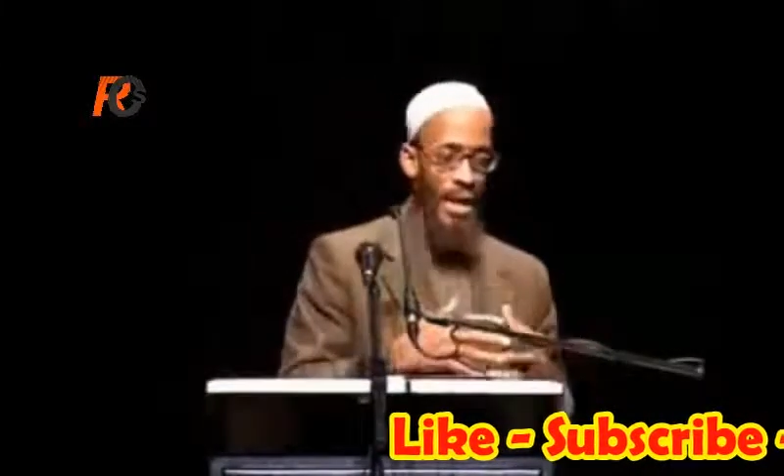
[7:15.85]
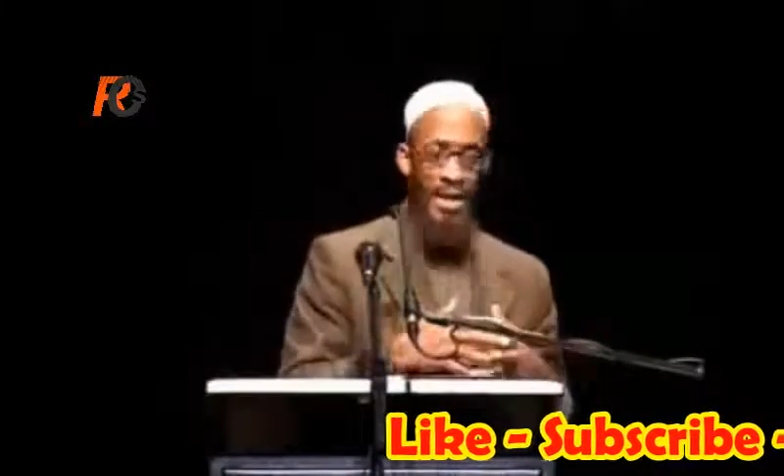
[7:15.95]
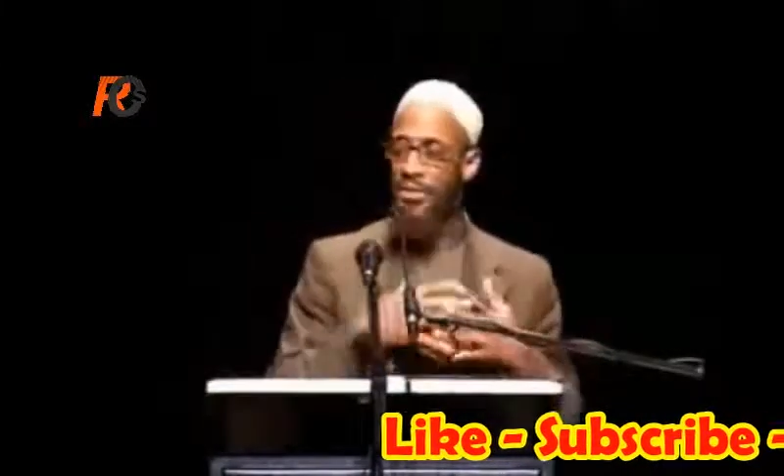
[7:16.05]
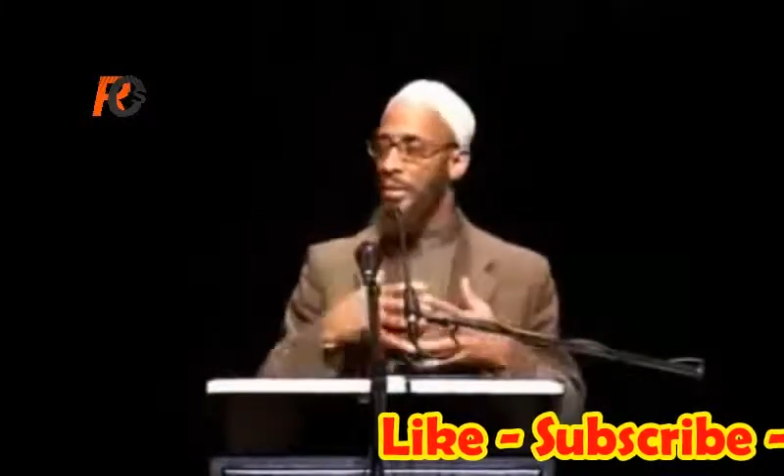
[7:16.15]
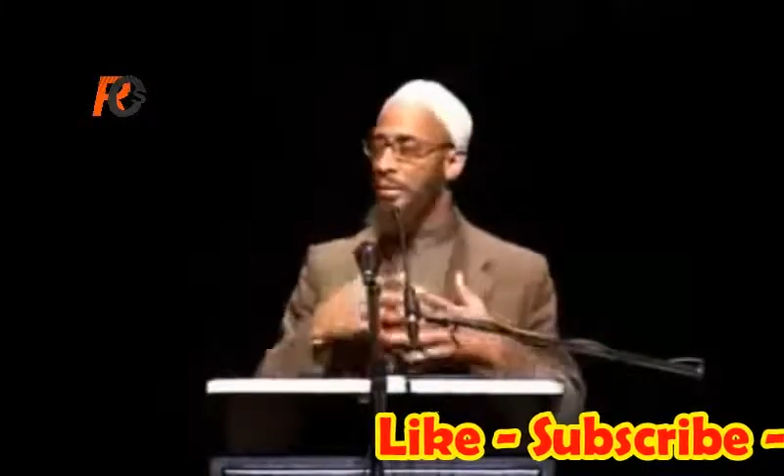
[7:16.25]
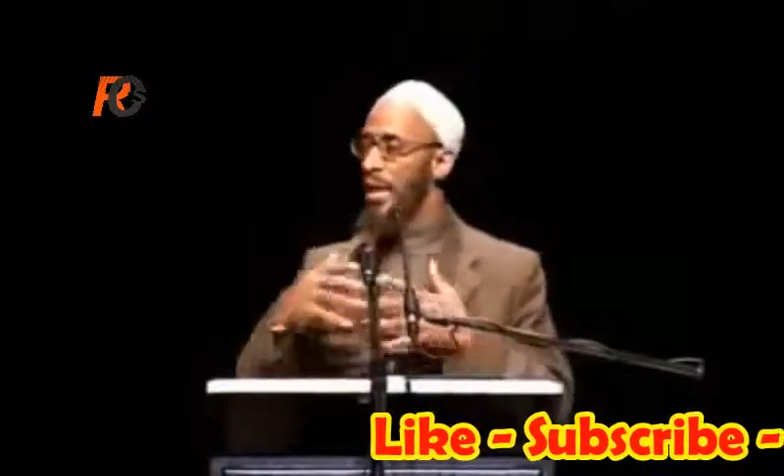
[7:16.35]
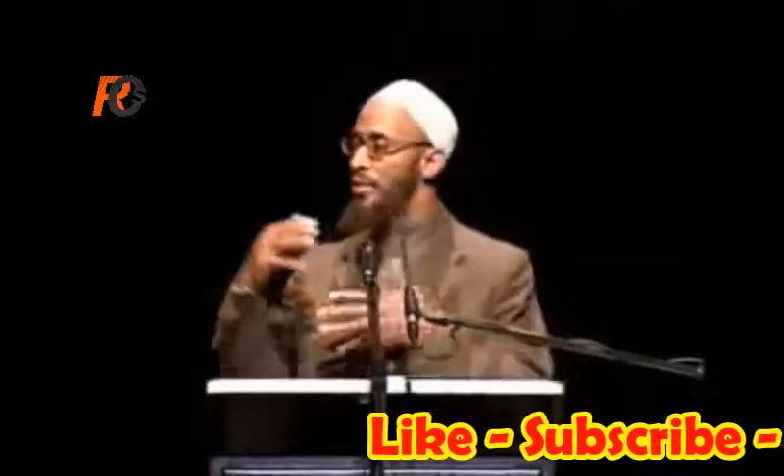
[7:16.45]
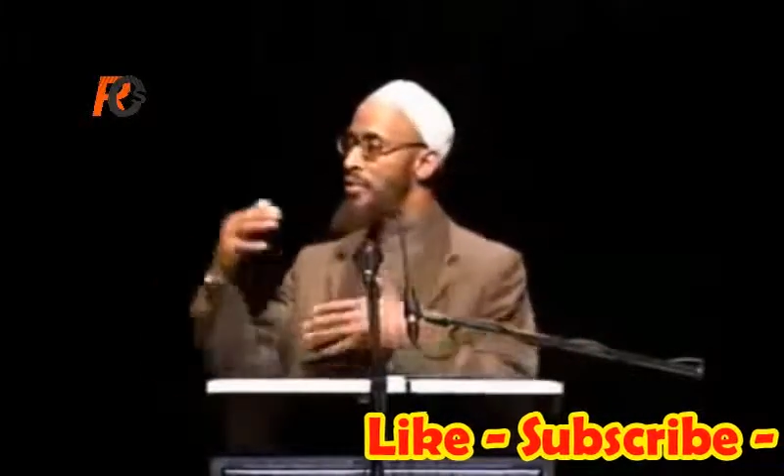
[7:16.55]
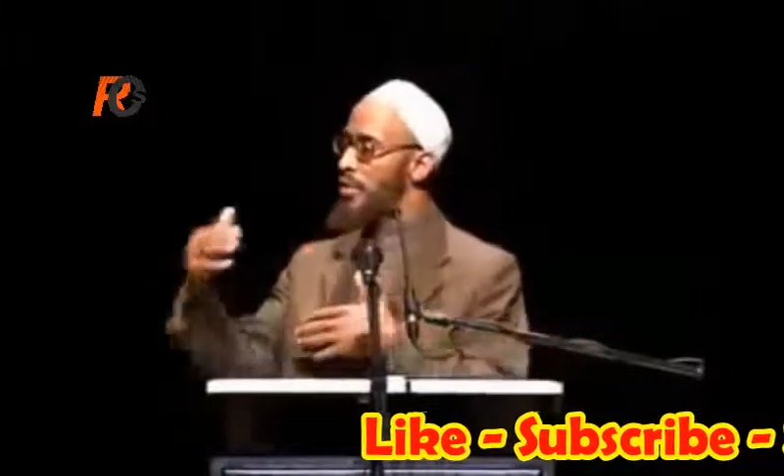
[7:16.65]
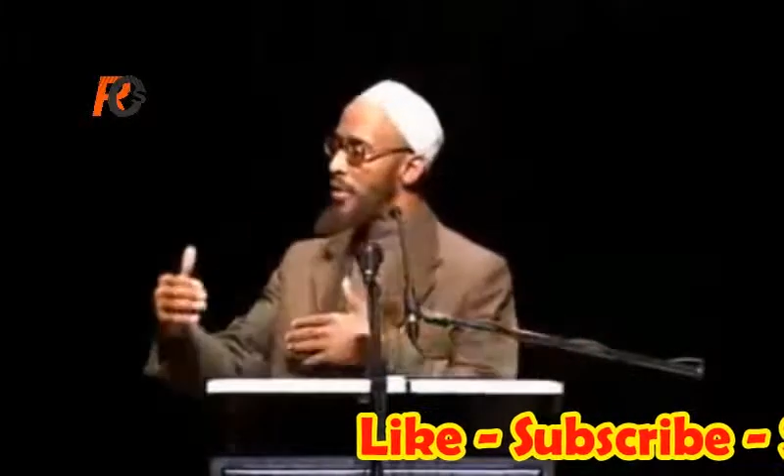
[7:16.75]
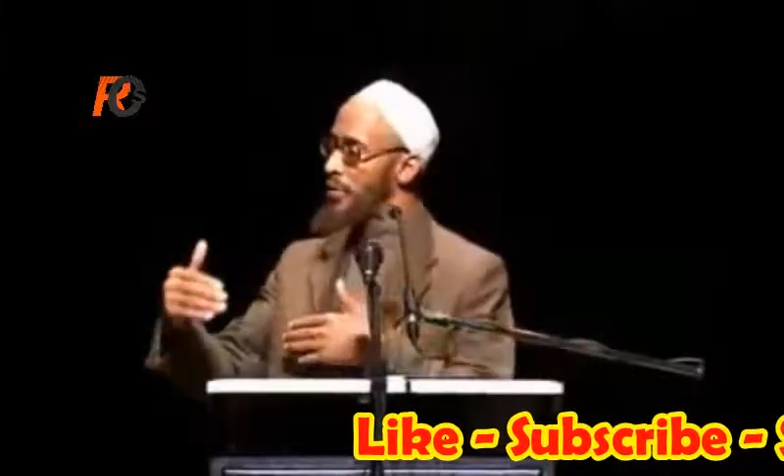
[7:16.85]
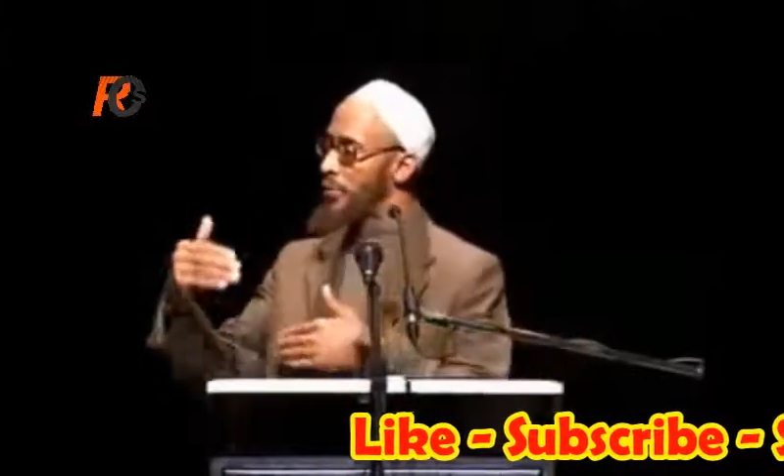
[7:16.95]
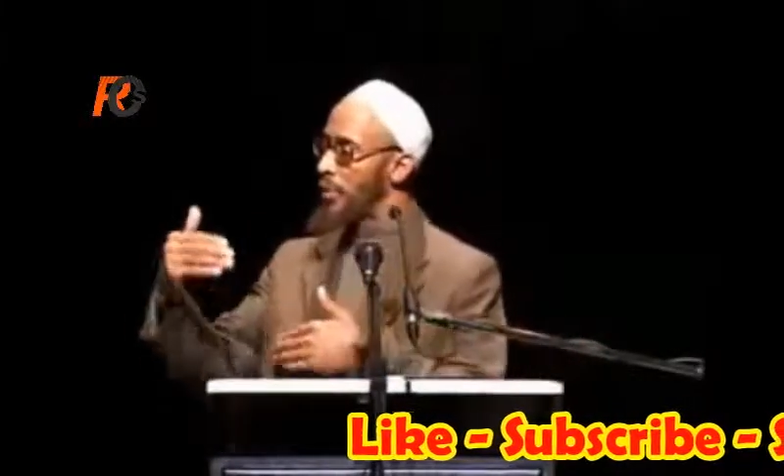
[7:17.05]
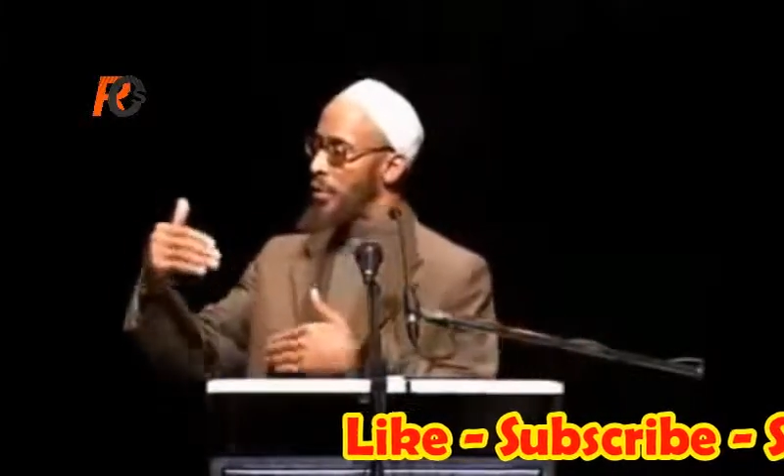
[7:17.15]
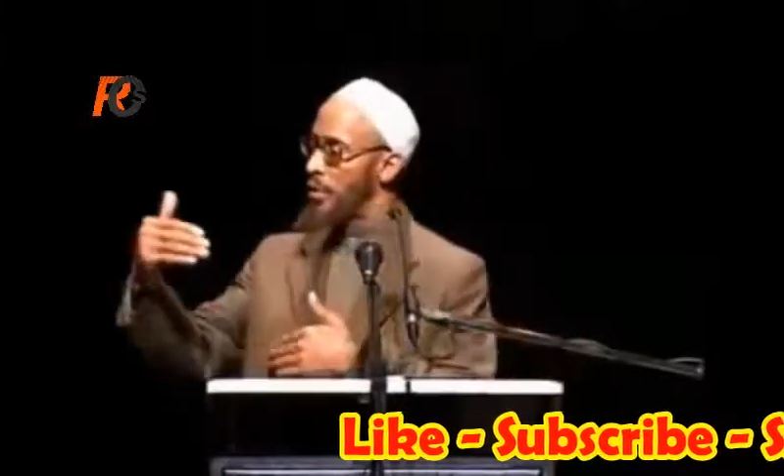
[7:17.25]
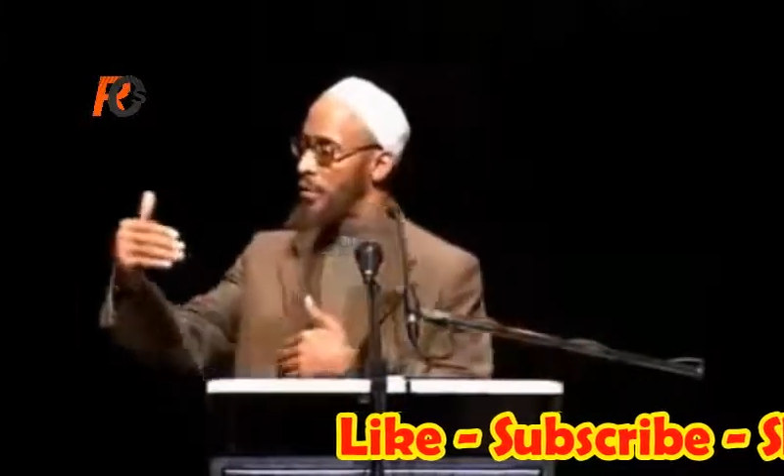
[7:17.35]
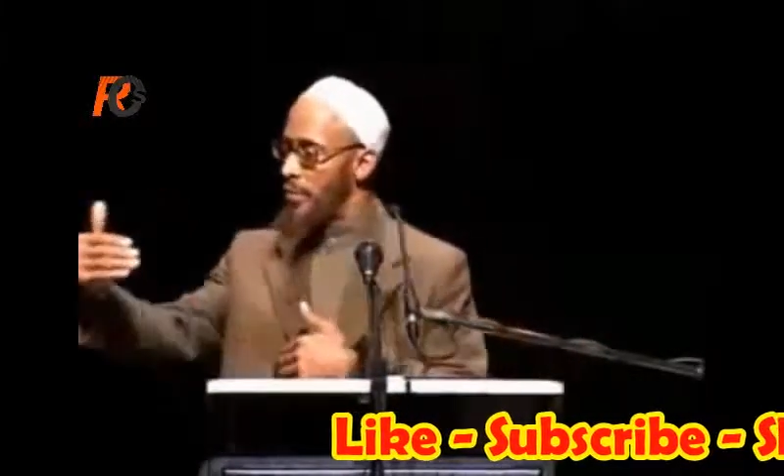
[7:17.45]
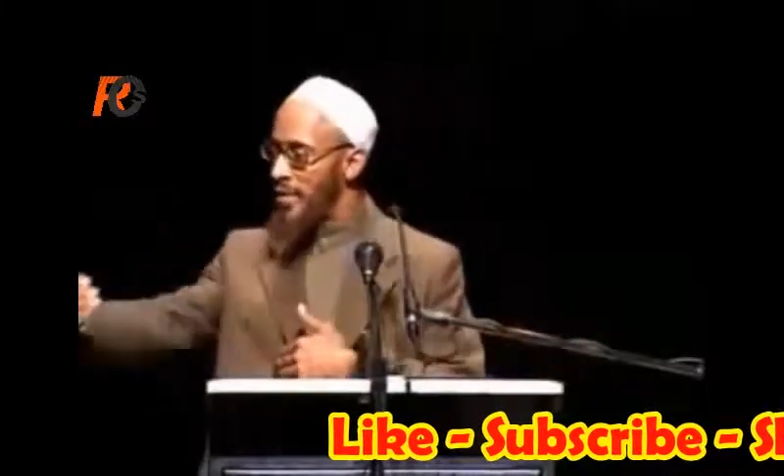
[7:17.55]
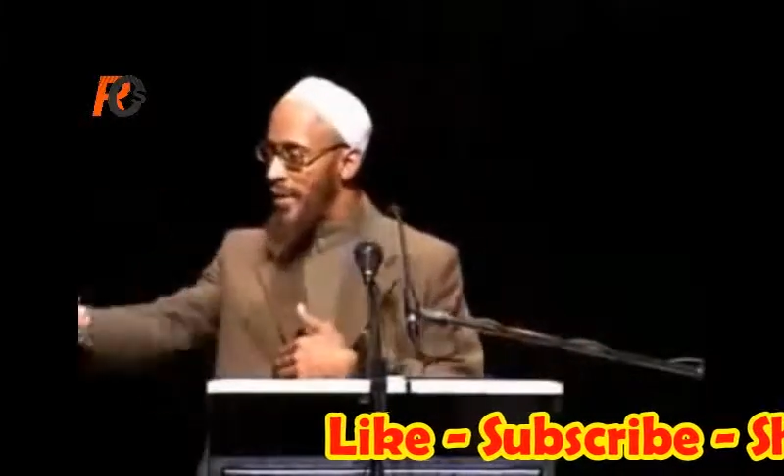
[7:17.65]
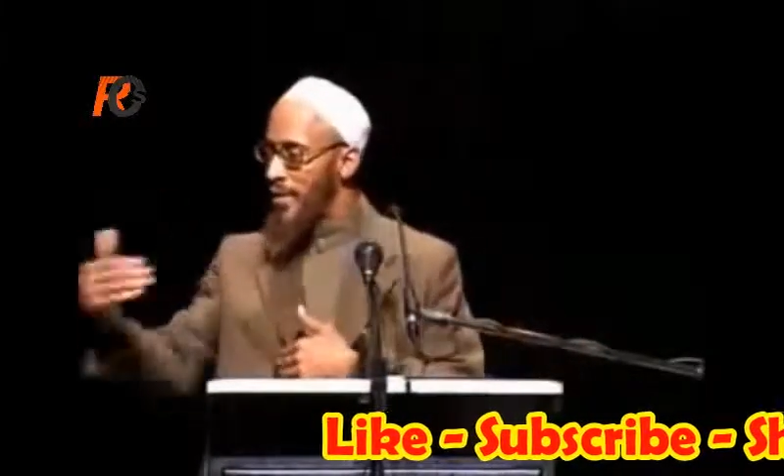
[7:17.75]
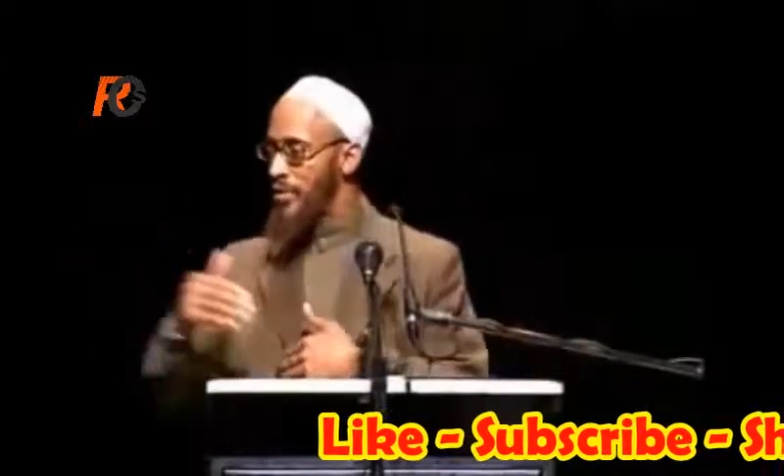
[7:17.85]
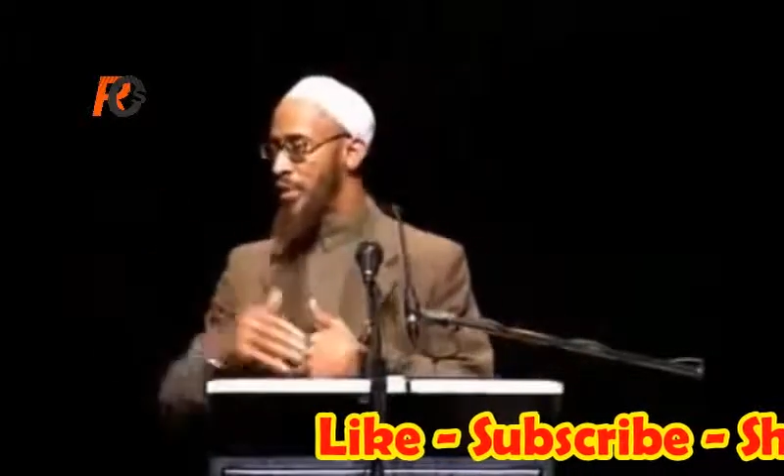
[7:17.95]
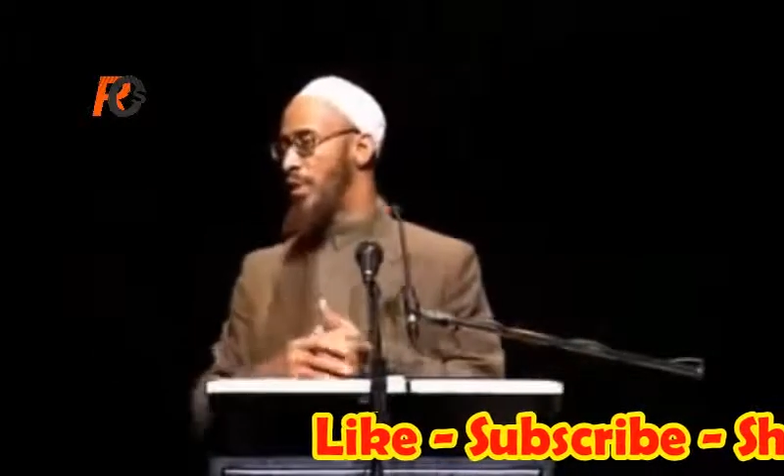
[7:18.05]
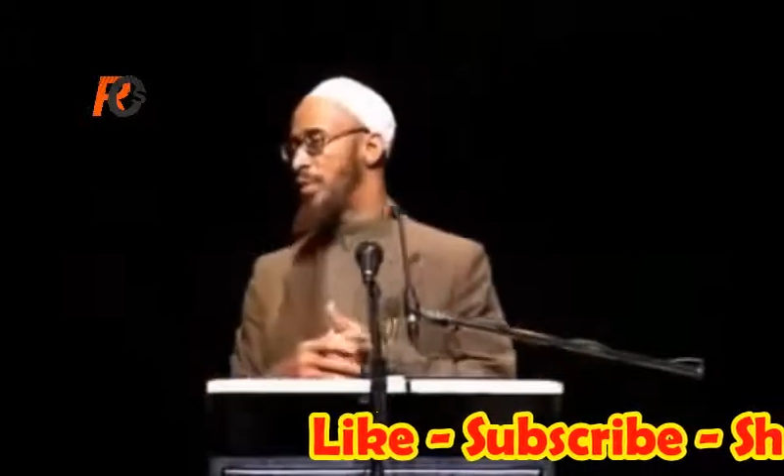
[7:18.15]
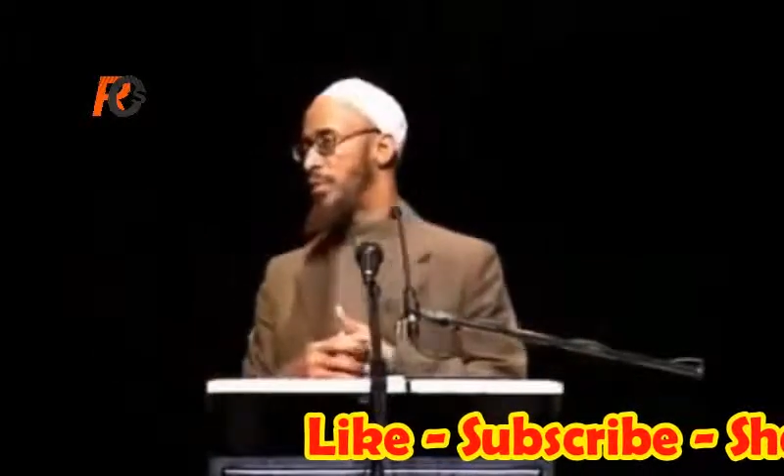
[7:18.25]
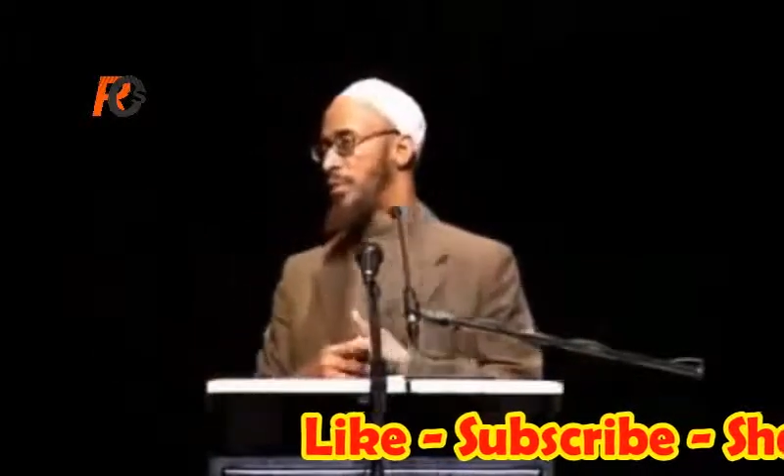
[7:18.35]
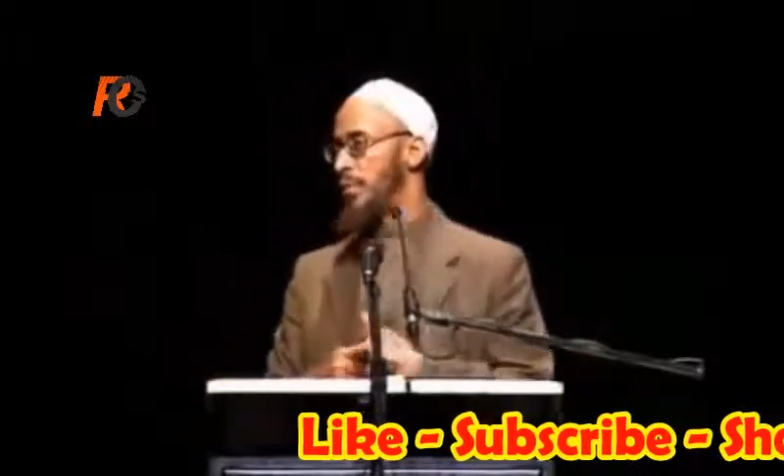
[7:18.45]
I see myself 37 years ago.